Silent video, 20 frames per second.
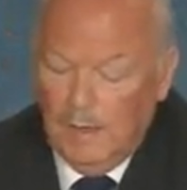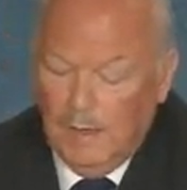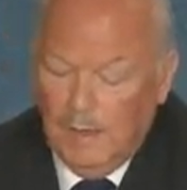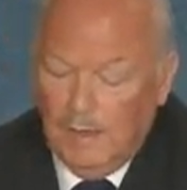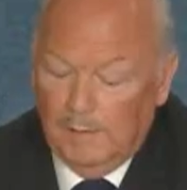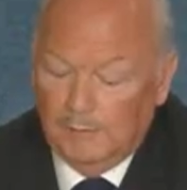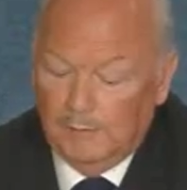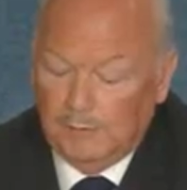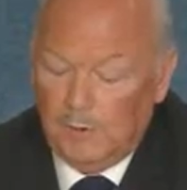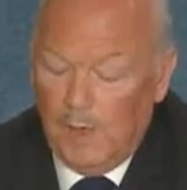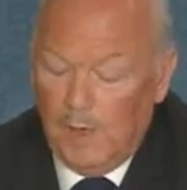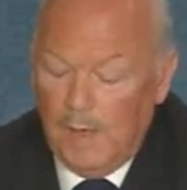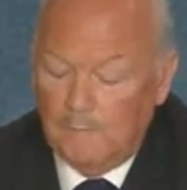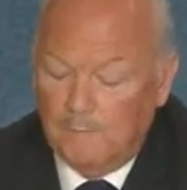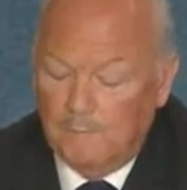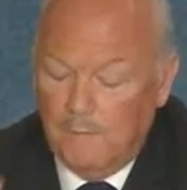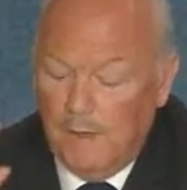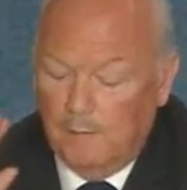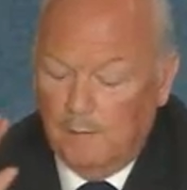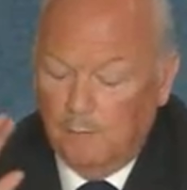So
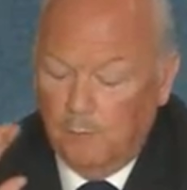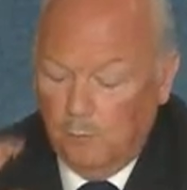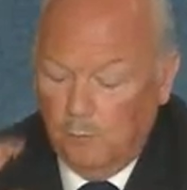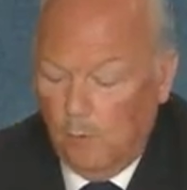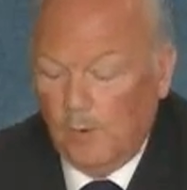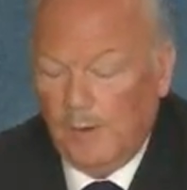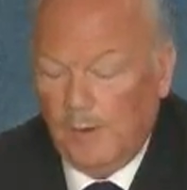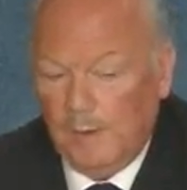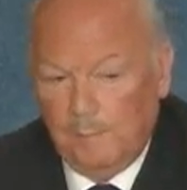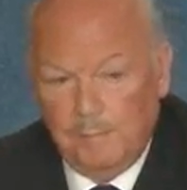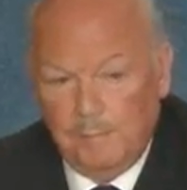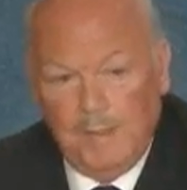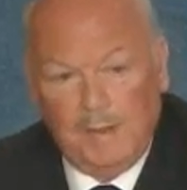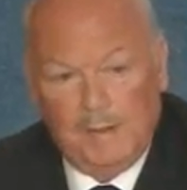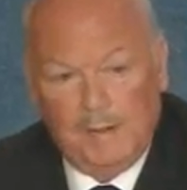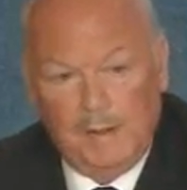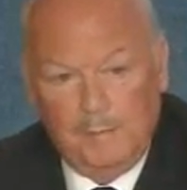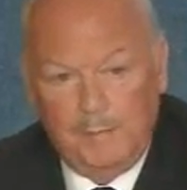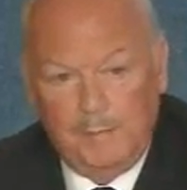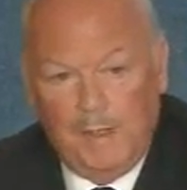I worry a
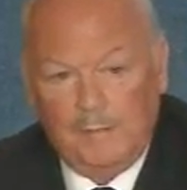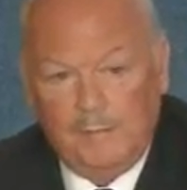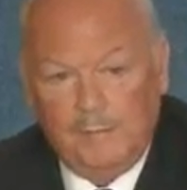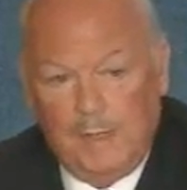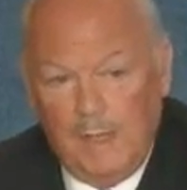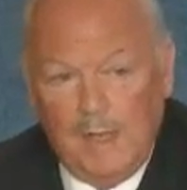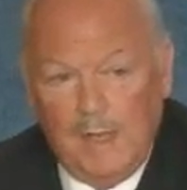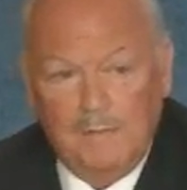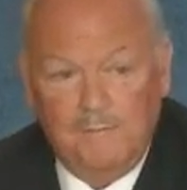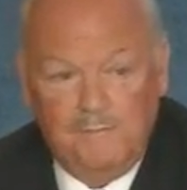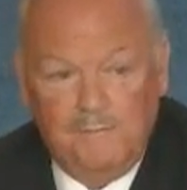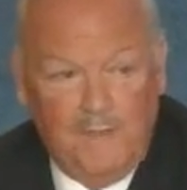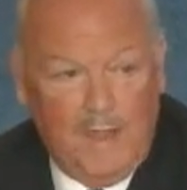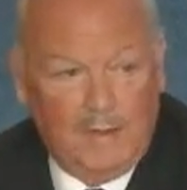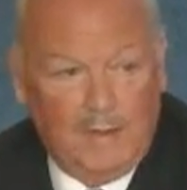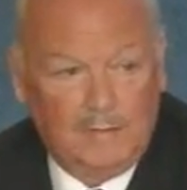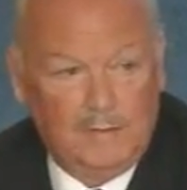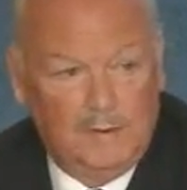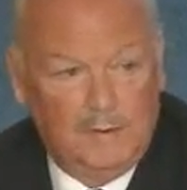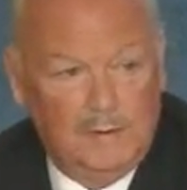bit about the hype
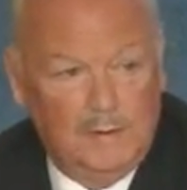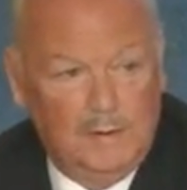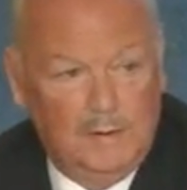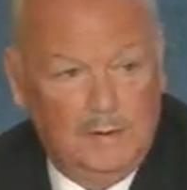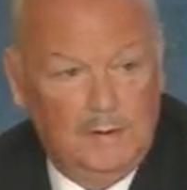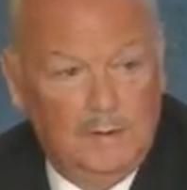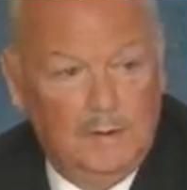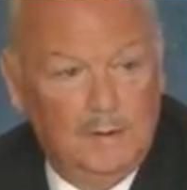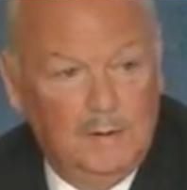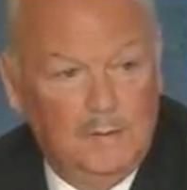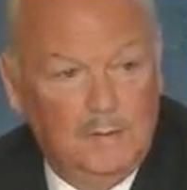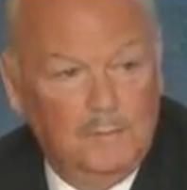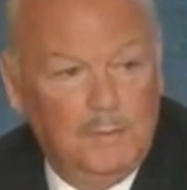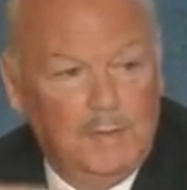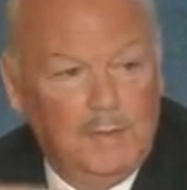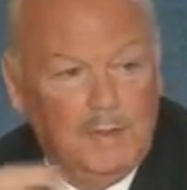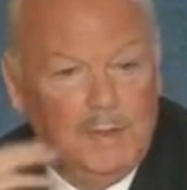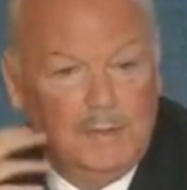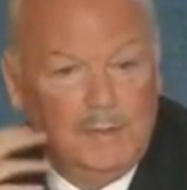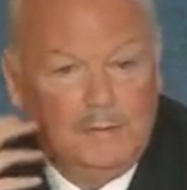factor here,
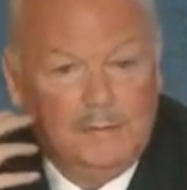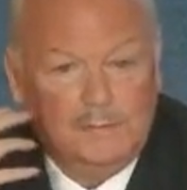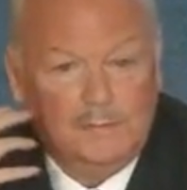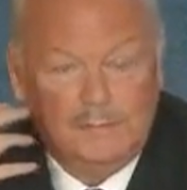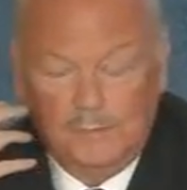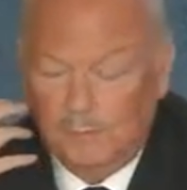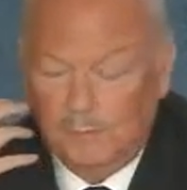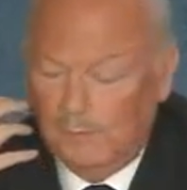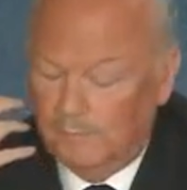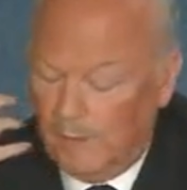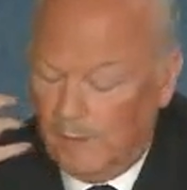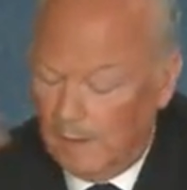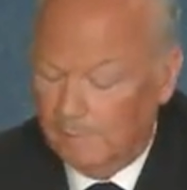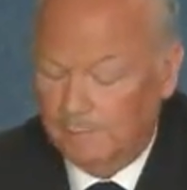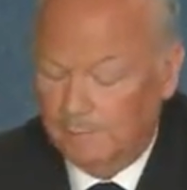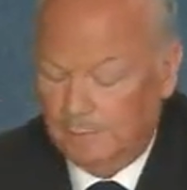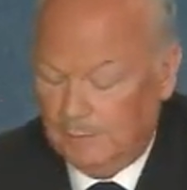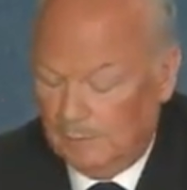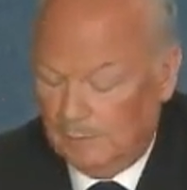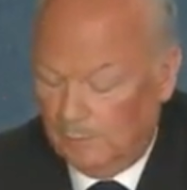because we've
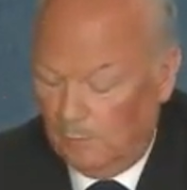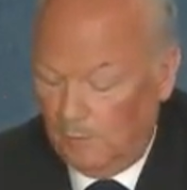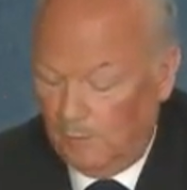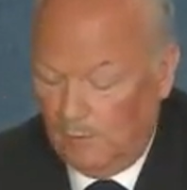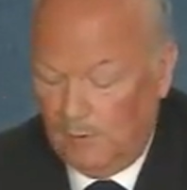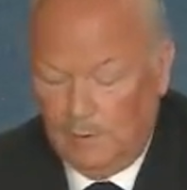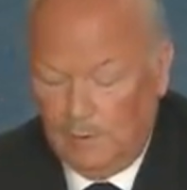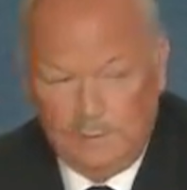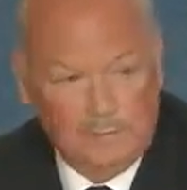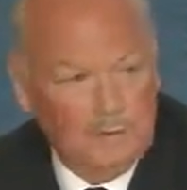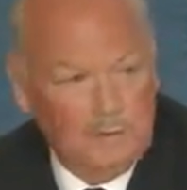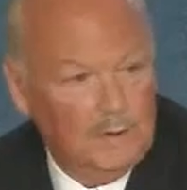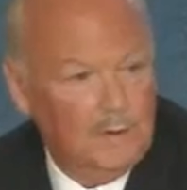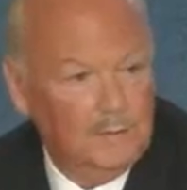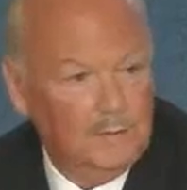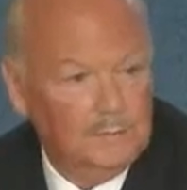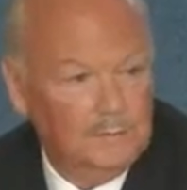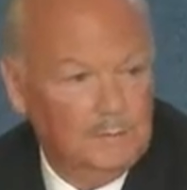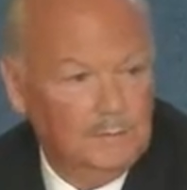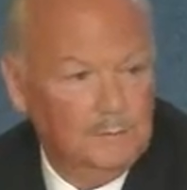hyped the war on
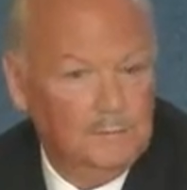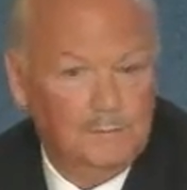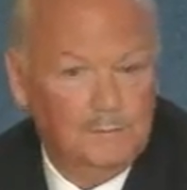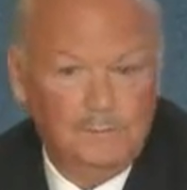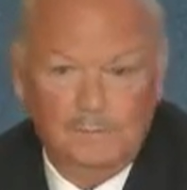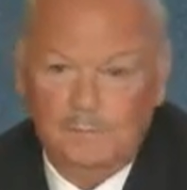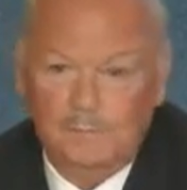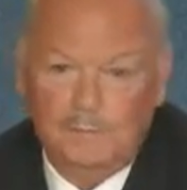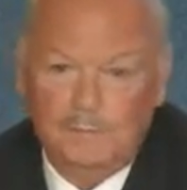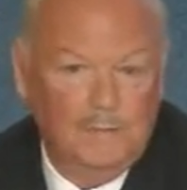terrorism,